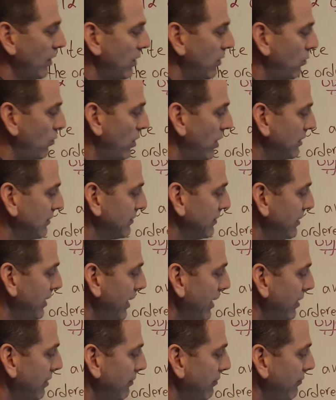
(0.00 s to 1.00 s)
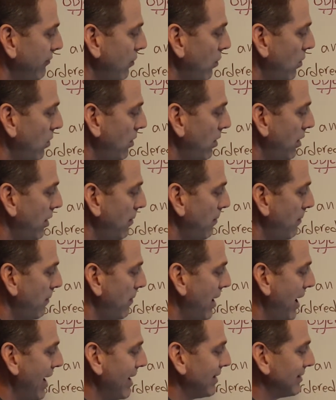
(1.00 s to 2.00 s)
what's -4
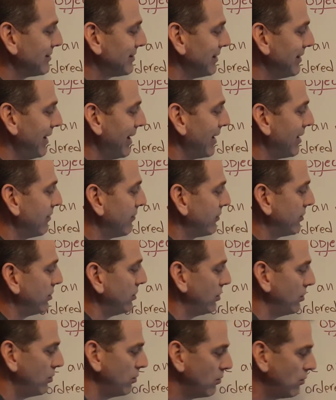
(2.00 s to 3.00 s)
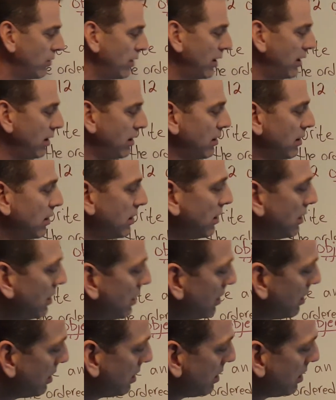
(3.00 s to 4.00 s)
minus a -2? Well,
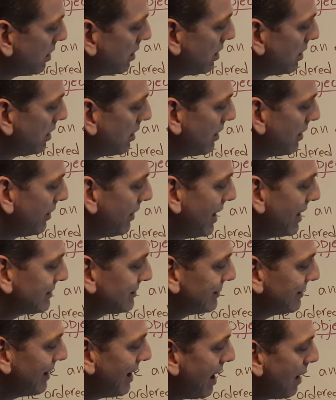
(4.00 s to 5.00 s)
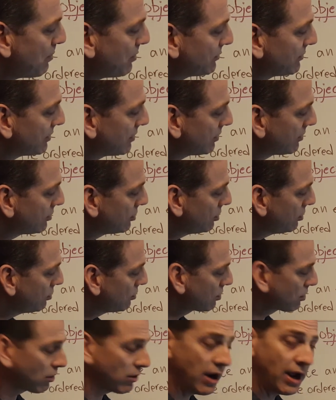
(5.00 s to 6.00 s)
that's the opposite of 2,
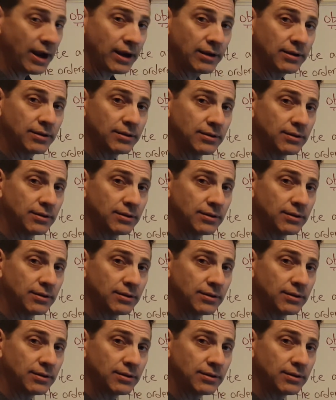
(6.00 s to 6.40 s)
correct?